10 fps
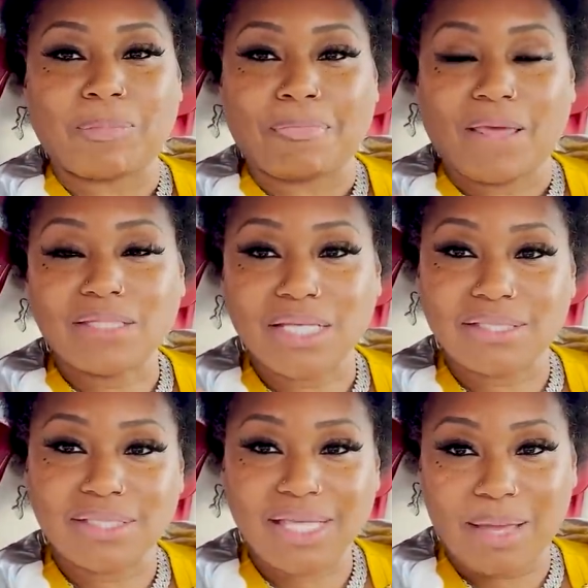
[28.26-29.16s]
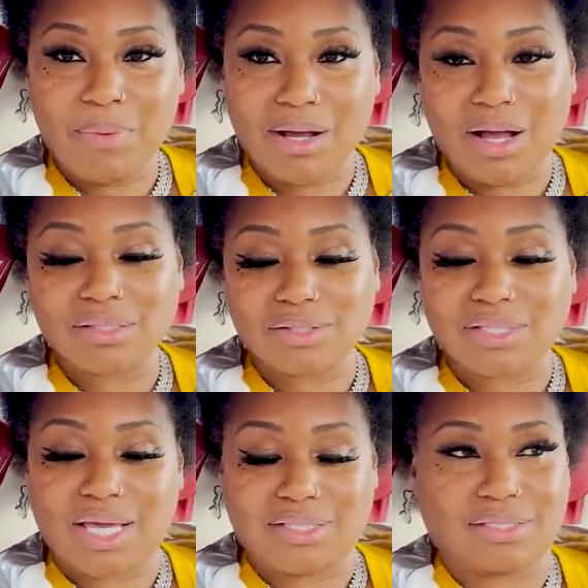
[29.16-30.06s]
because I just had my
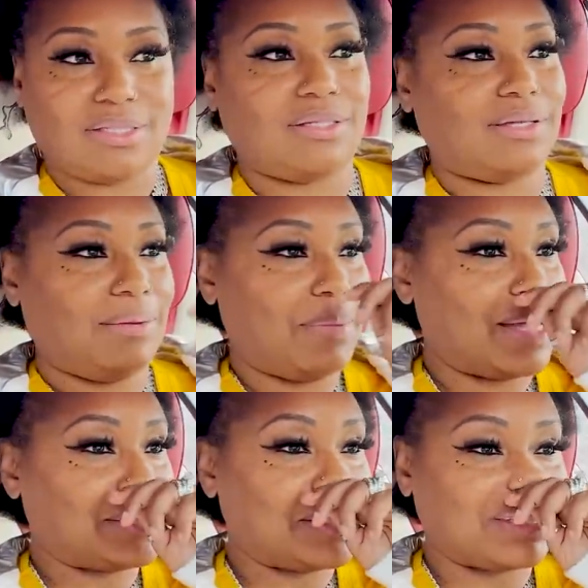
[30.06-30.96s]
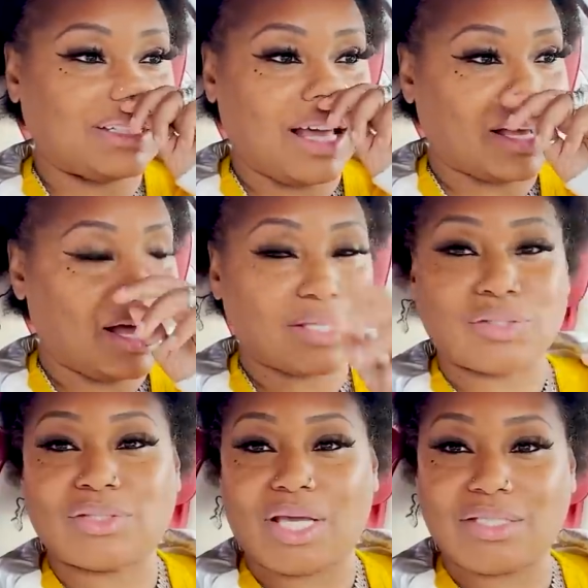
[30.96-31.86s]
consultation, my Sisterlocks
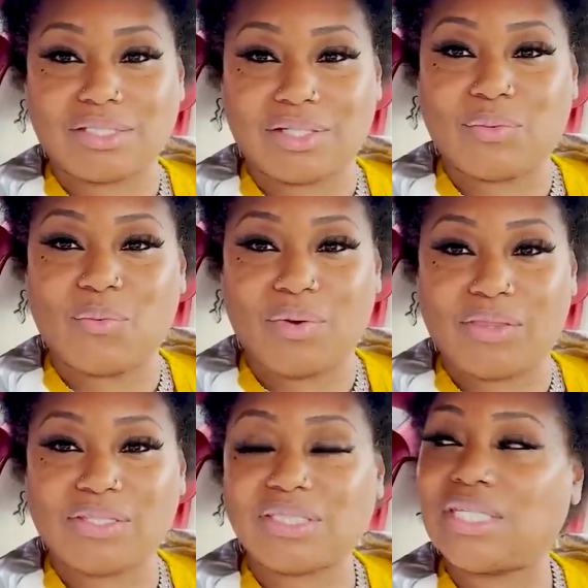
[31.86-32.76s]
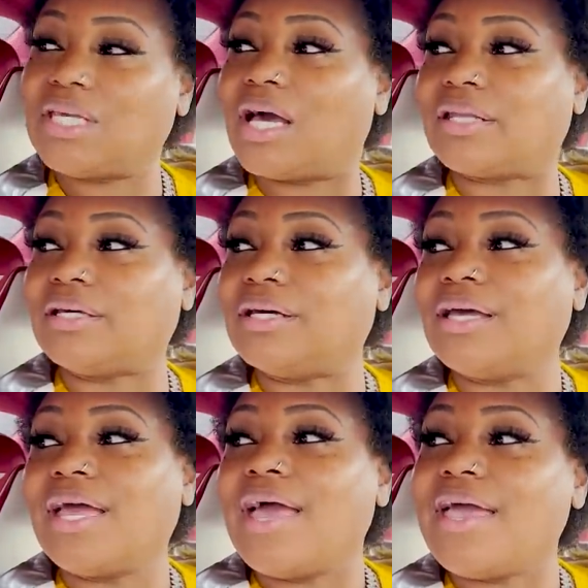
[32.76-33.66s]
consultation with Tiana,
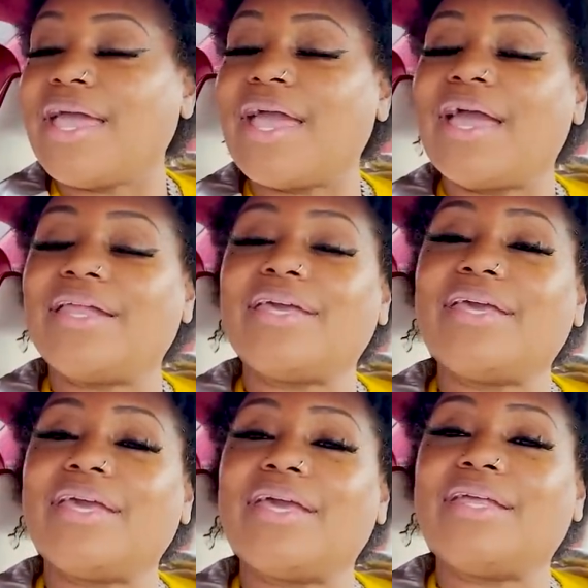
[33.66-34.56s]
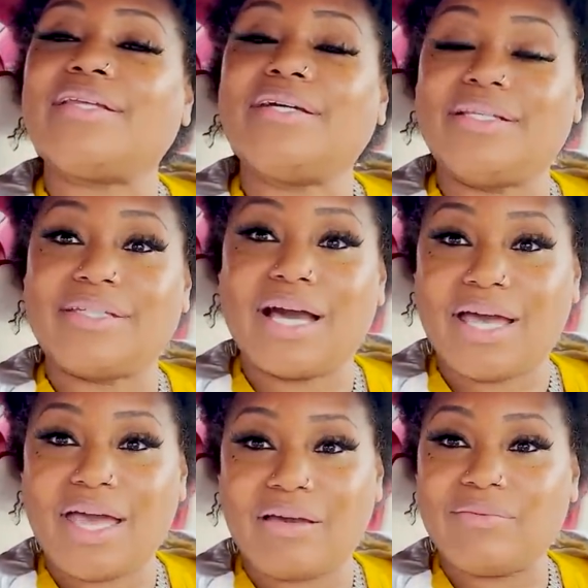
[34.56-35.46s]
and it could
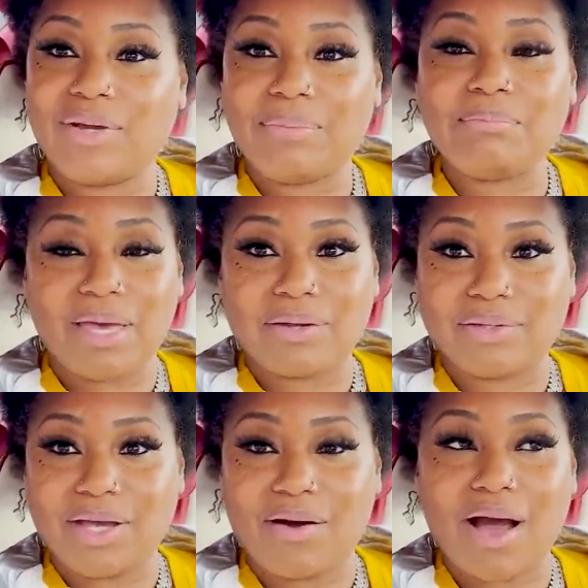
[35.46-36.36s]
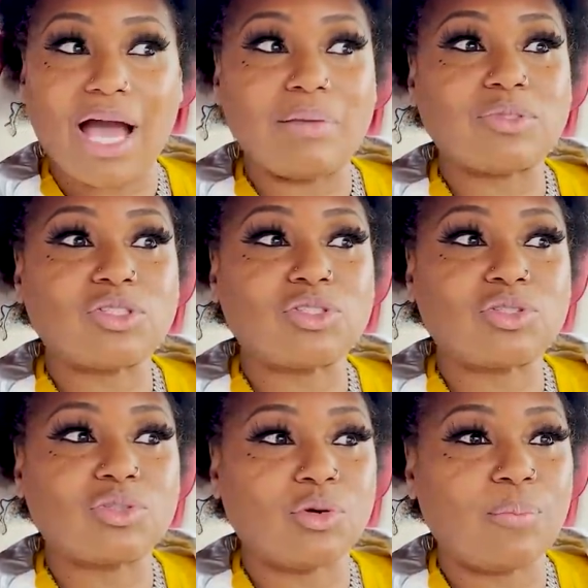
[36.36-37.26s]
not have went better, y'all. I am
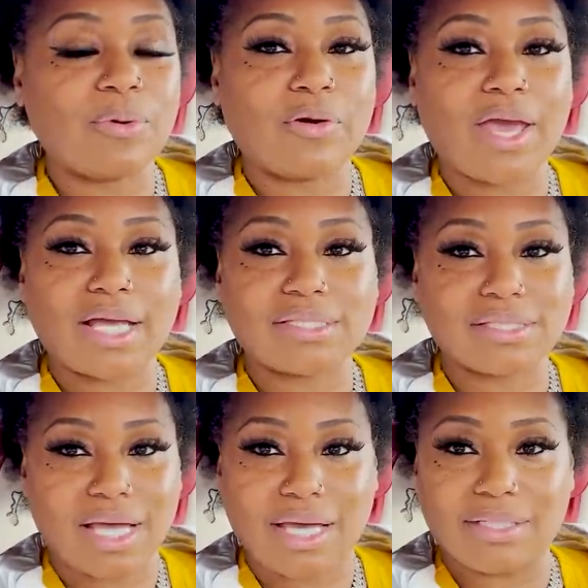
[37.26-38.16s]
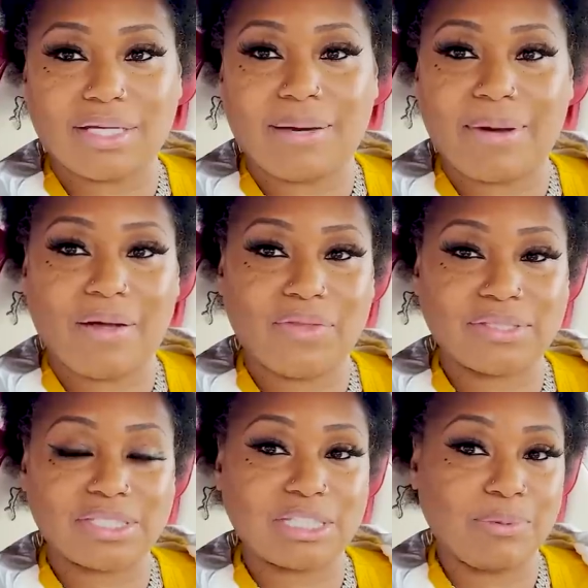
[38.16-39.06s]
super excited about
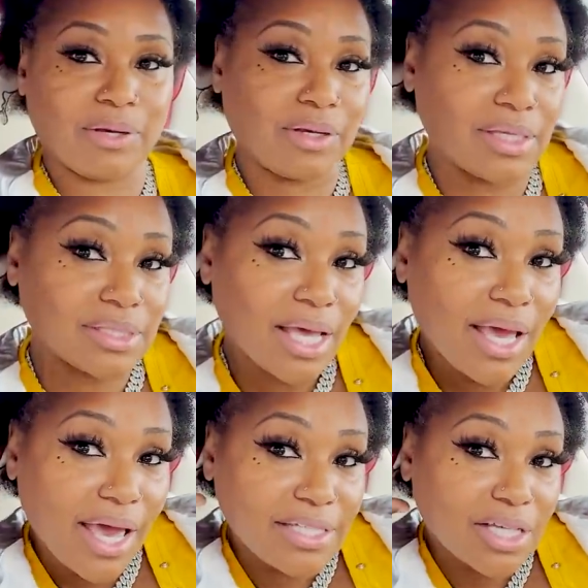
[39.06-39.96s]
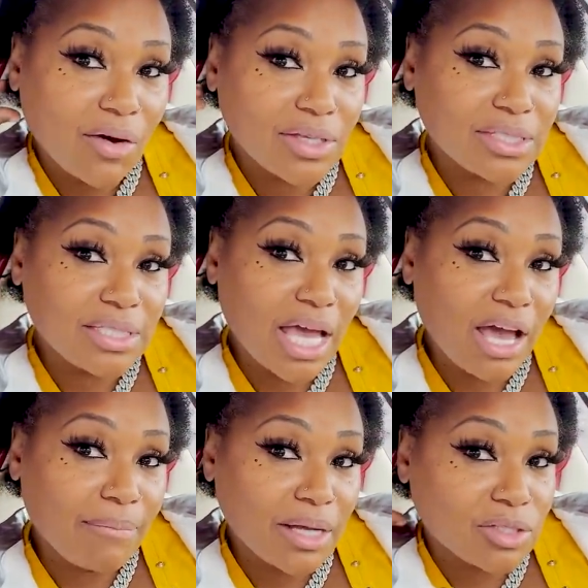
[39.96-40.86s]
this experience. As y'all can see, I
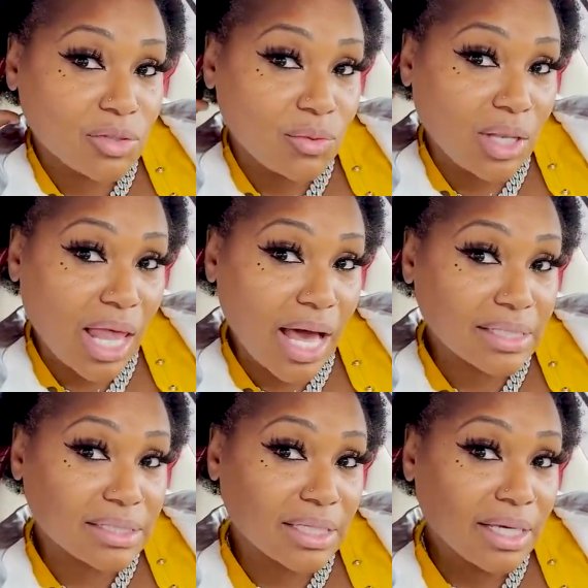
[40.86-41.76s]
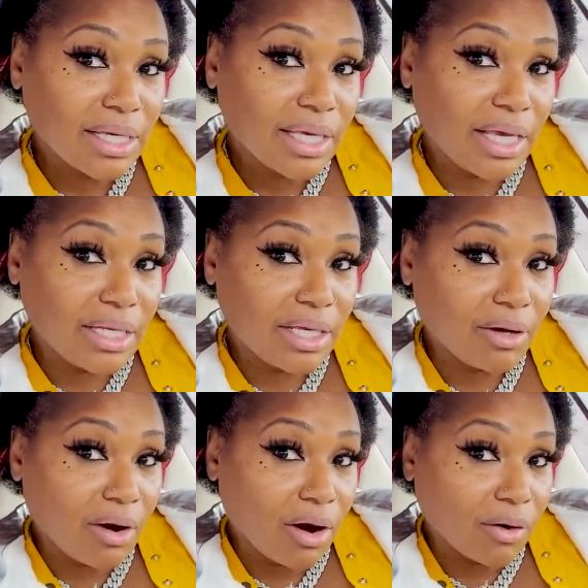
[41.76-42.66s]
have my two locks in
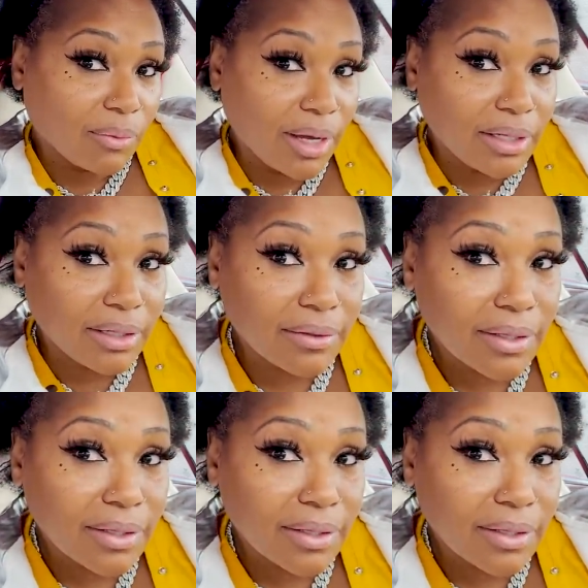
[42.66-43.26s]
here already,